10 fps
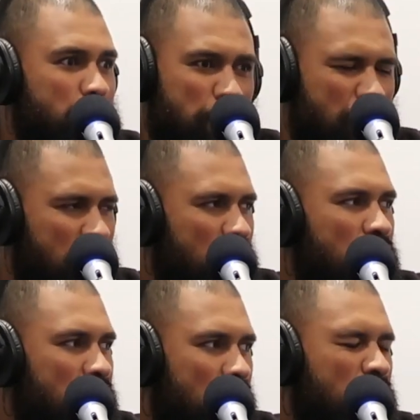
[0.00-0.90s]
Especially
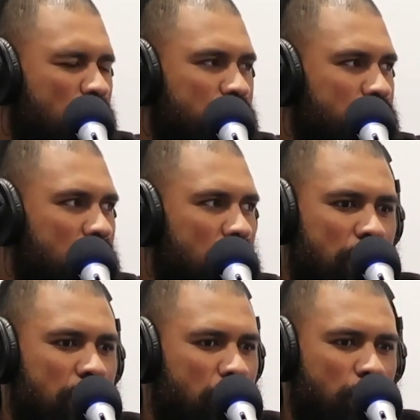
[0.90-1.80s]
you
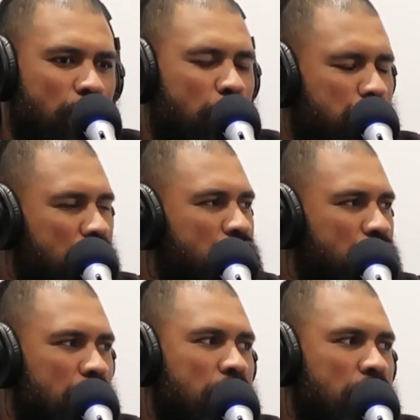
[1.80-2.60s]
that's why you preach.